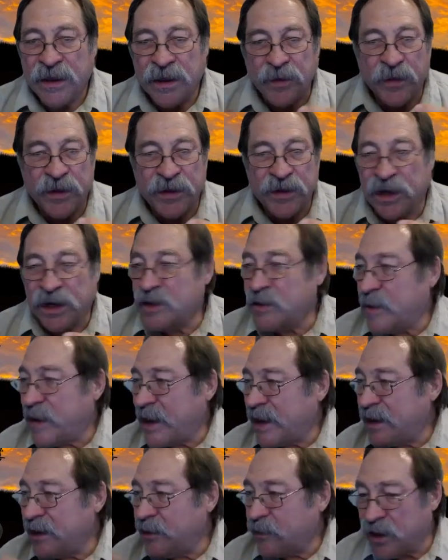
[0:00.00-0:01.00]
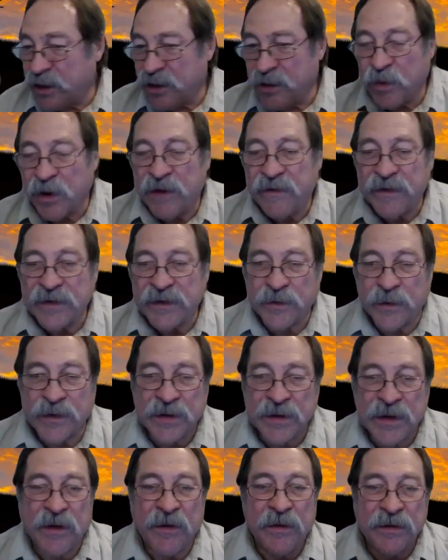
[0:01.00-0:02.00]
We talked about it in one of the previous ones.